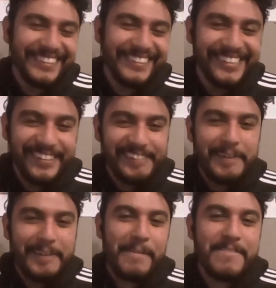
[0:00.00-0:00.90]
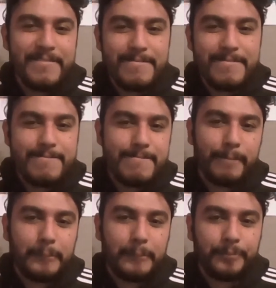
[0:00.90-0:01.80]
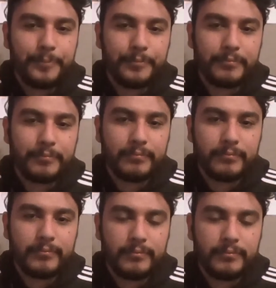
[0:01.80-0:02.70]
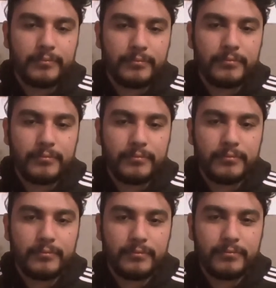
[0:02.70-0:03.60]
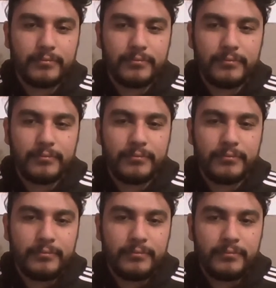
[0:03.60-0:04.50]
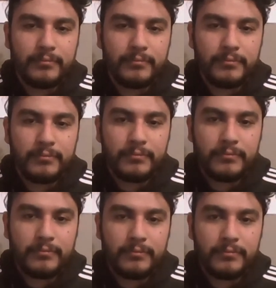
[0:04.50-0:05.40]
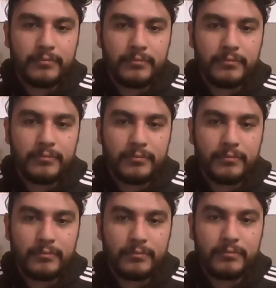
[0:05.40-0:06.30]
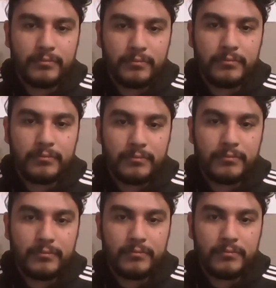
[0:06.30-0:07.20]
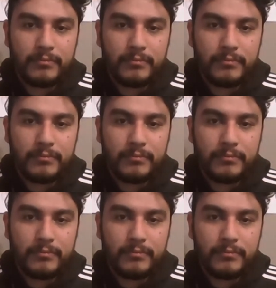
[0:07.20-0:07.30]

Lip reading: [no speech]